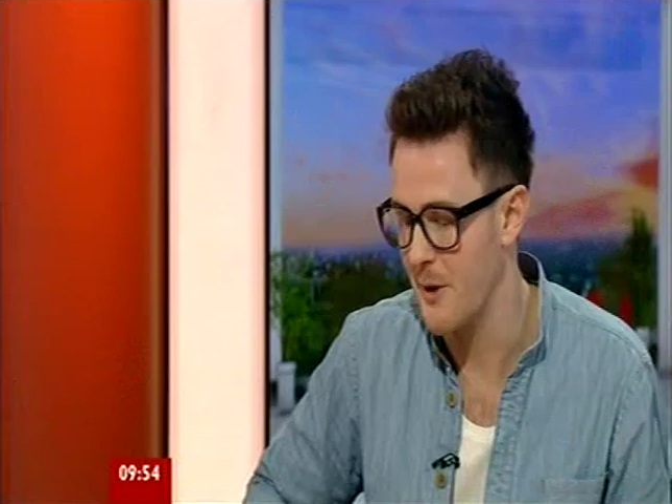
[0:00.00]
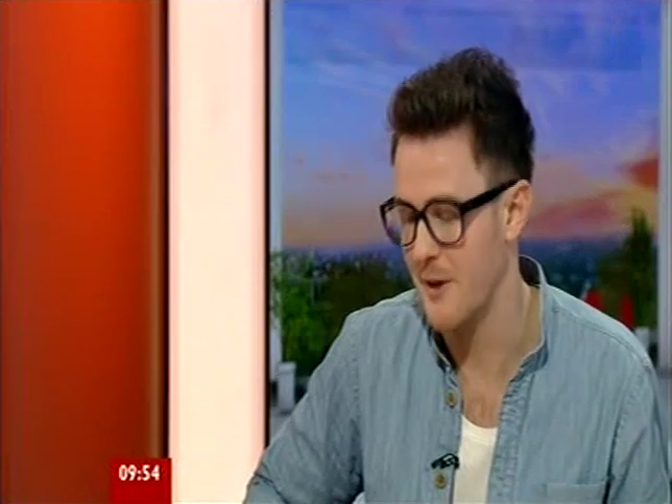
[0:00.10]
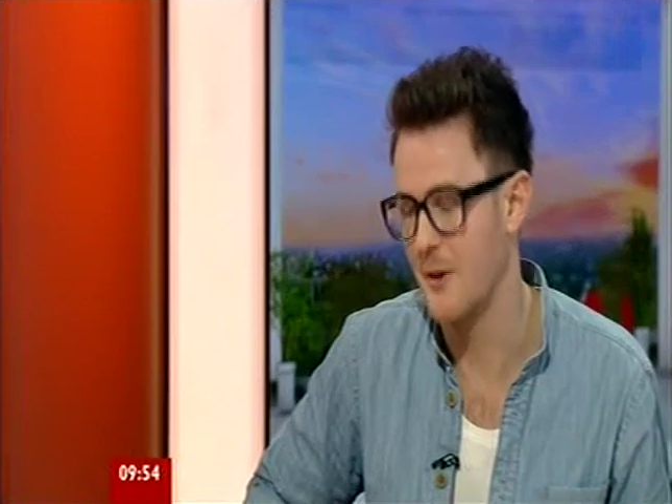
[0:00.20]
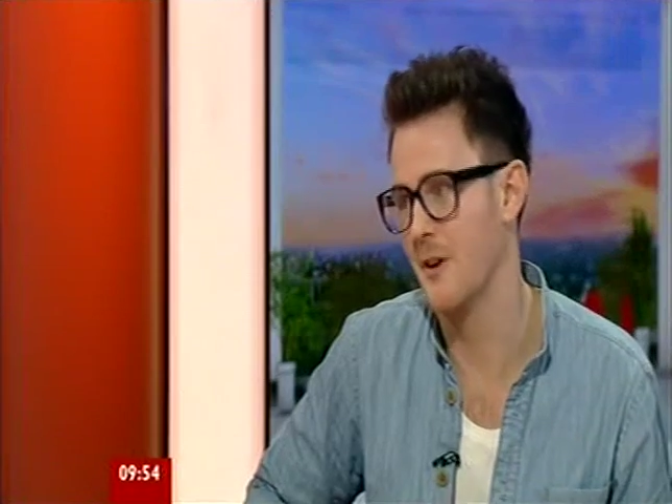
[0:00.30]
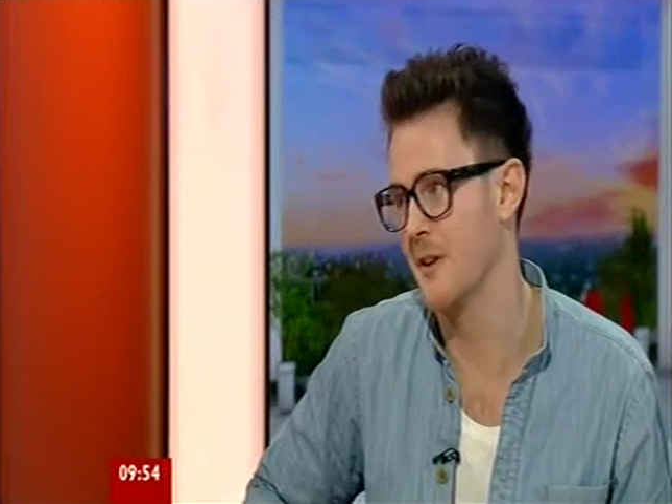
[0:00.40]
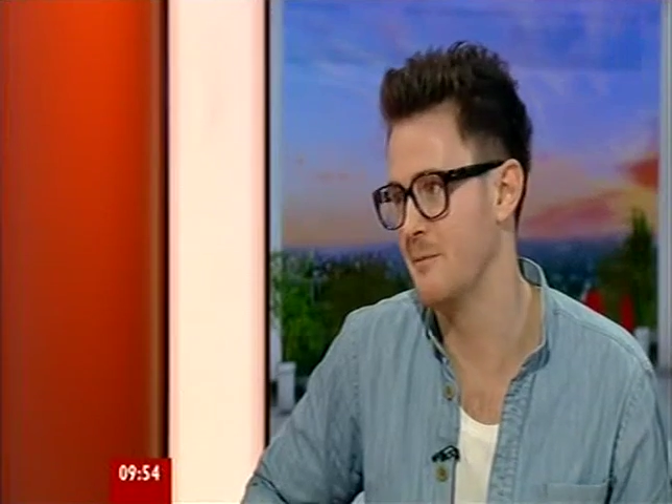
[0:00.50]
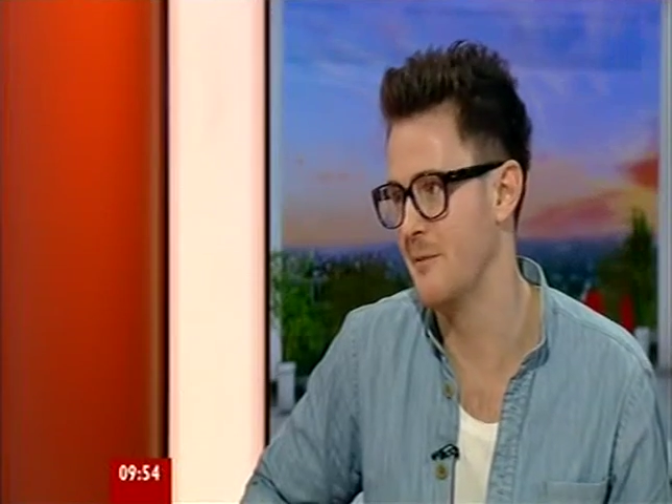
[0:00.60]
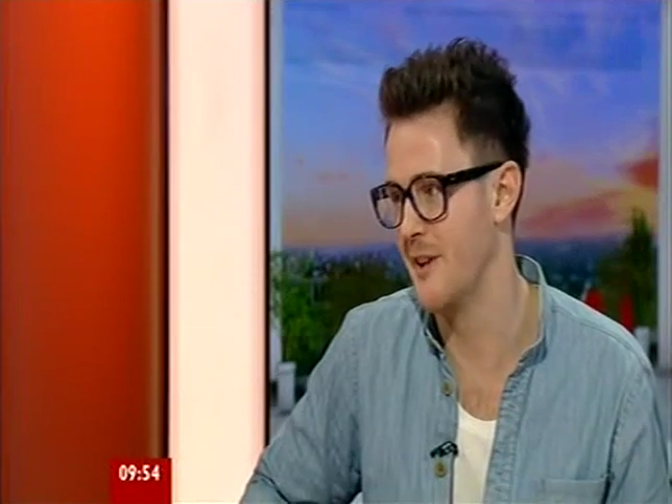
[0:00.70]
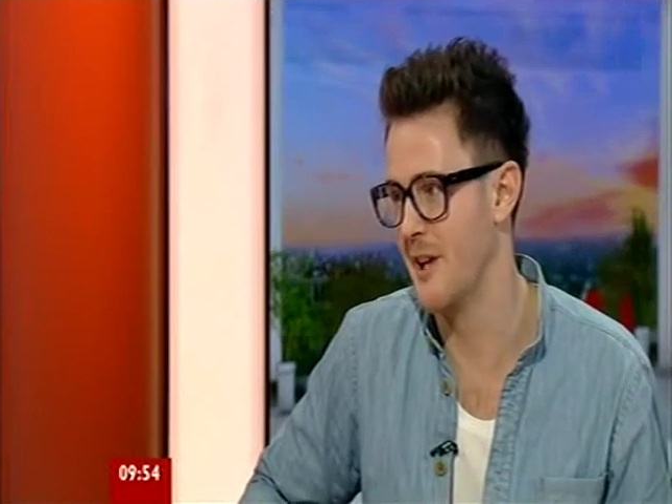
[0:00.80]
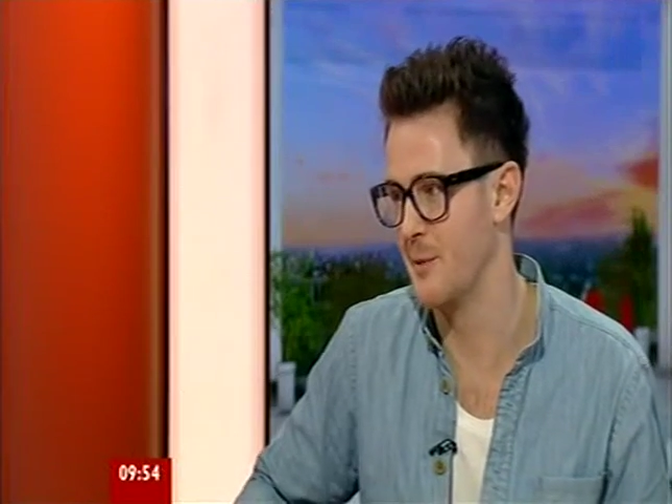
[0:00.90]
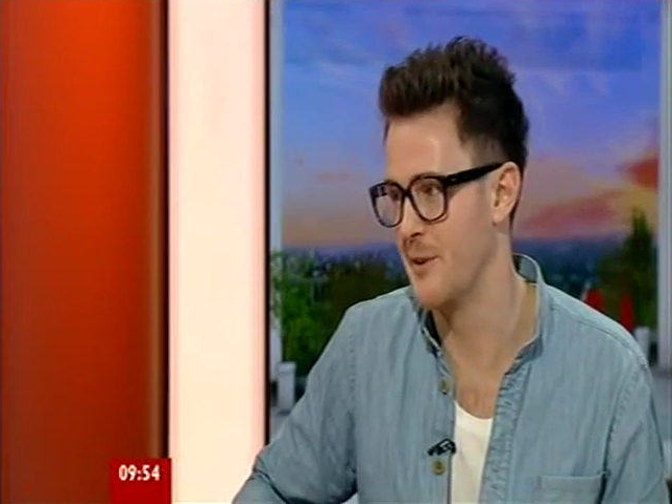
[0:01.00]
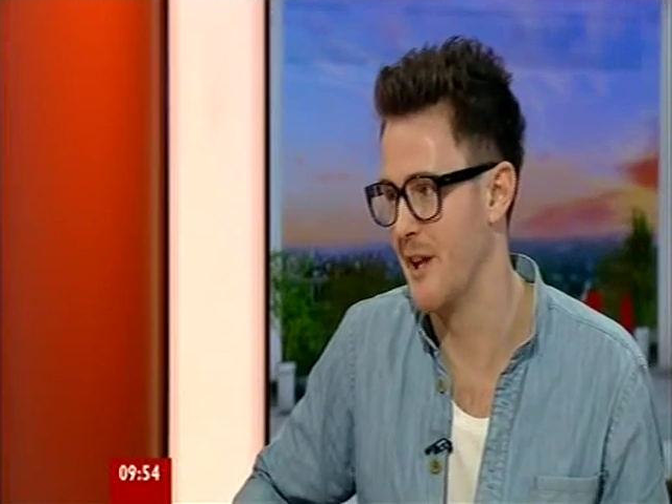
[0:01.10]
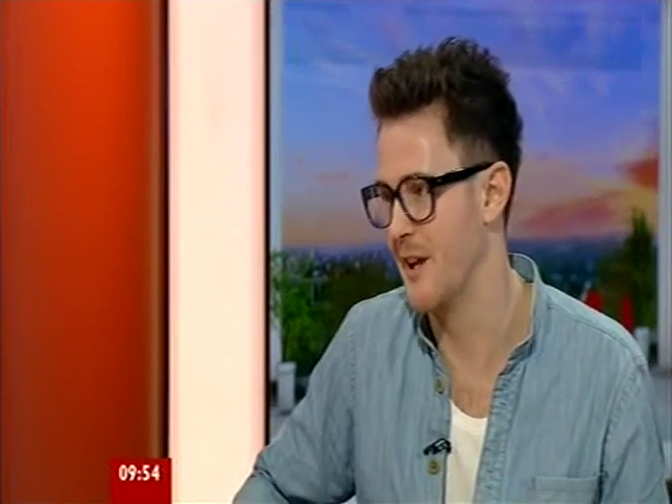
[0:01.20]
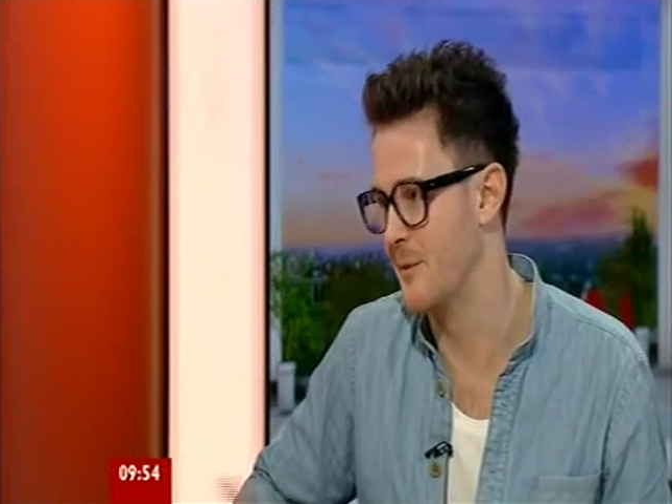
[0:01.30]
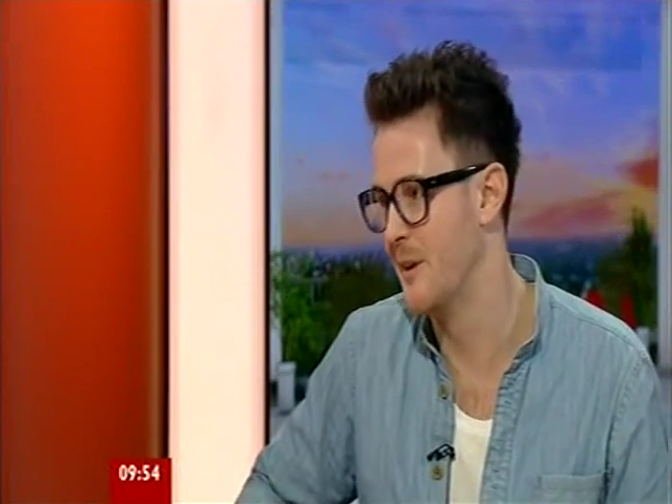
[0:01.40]
but I call it denim on
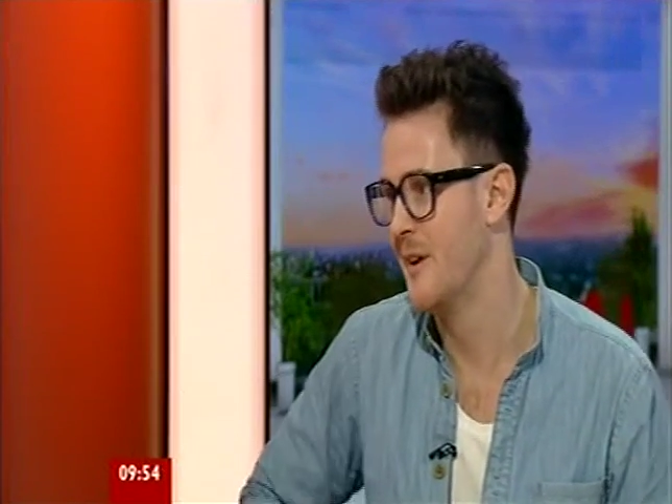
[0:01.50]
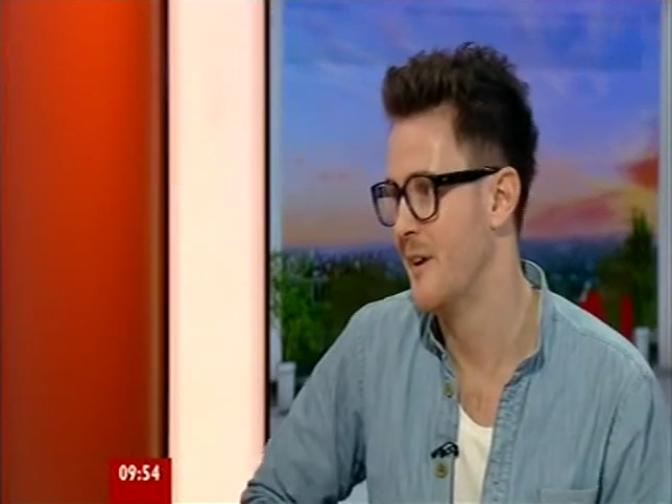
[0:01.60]
denim,